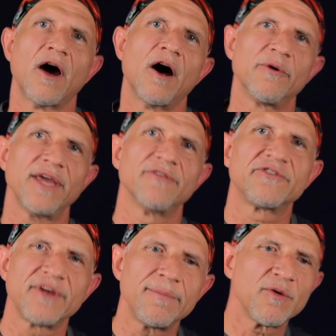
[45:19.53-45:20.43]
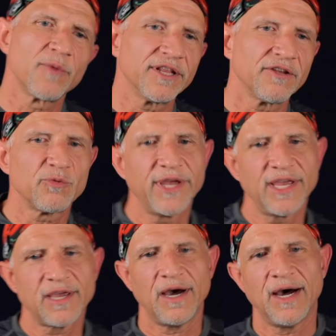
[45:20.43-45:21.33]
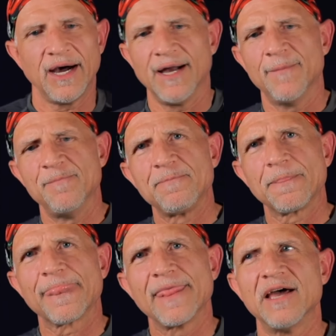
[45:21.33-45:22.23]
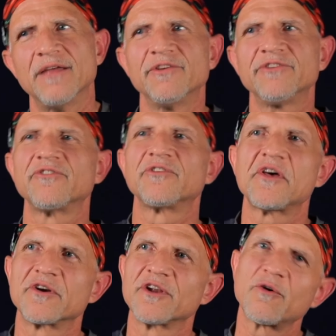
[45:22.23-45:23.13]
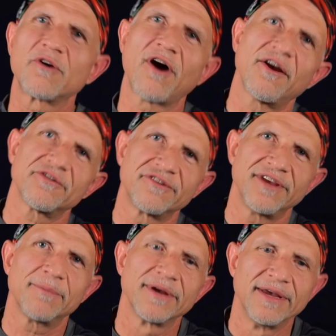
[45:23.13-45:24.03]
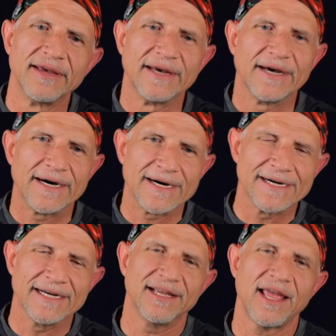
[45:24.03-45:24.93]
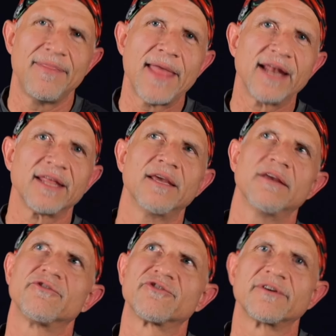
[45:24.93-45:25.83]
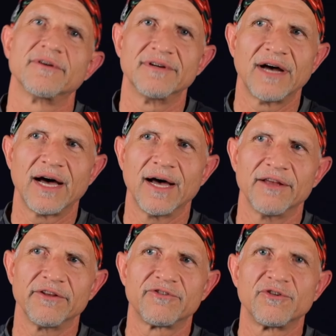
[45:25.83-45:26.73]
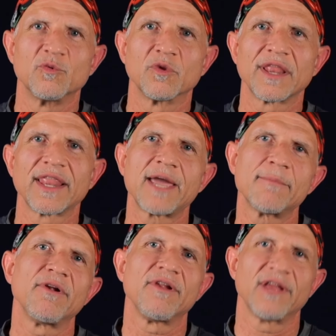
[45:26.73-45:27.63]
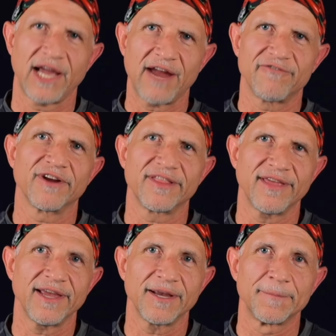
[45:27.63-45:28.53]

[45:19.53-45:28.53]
Okay, and the tip of the week this week, this is another low-cost tip, and that is to label everything.